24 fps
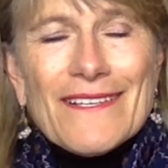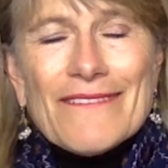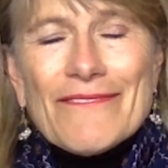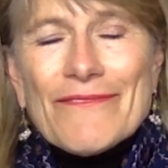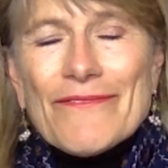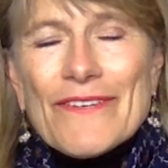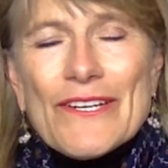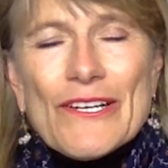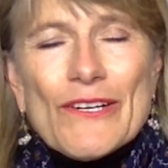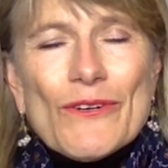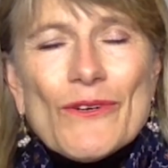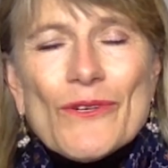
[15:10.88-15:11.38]

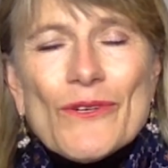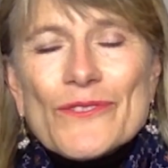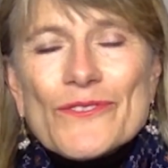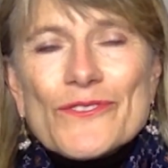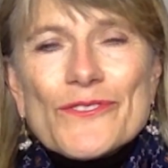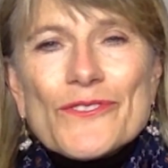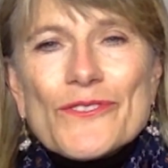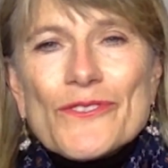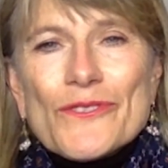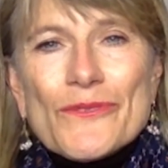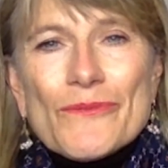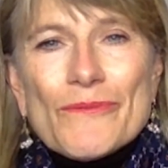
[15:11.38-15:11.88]
Fear holds
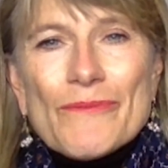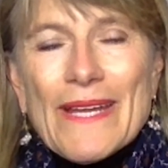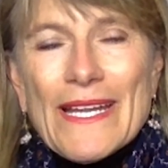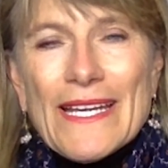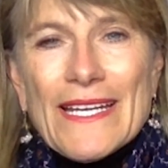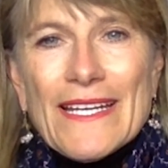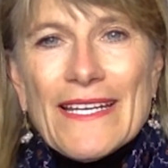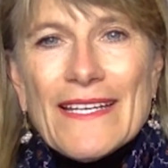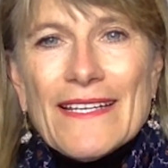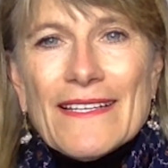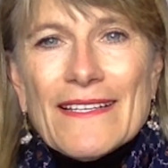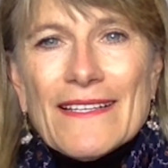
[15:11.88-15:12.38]
too
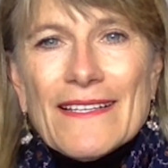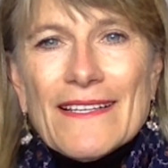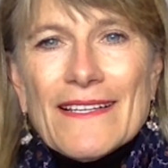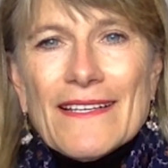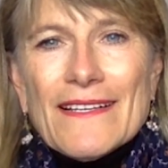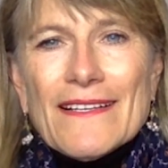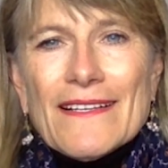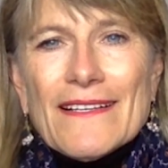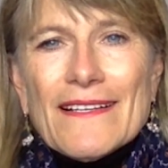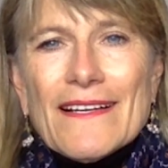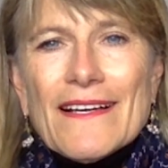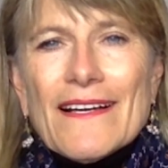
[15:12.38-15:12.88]
many
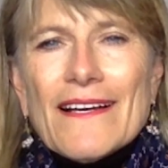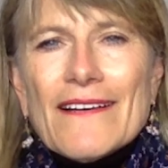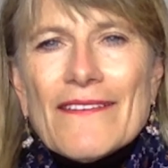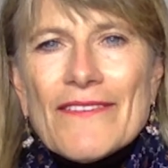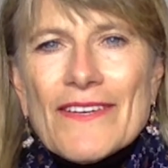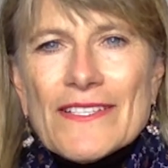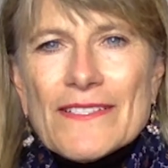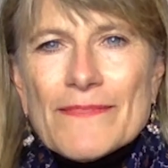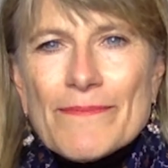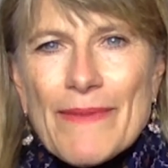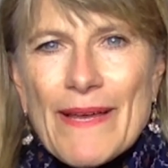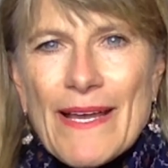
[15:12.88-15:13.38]
of
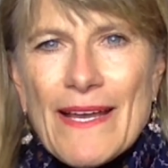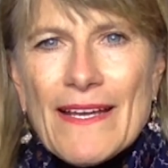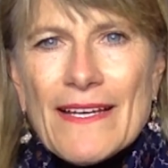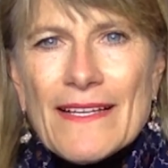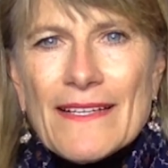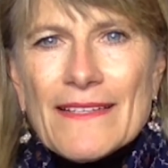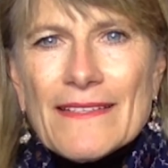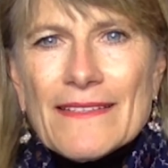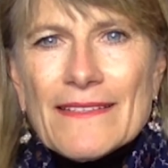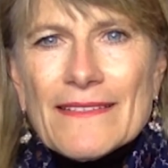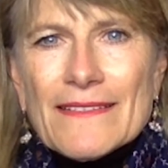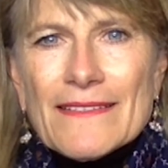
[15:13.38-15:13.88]
us
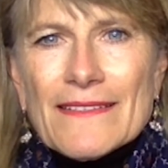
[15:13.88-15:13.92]
back.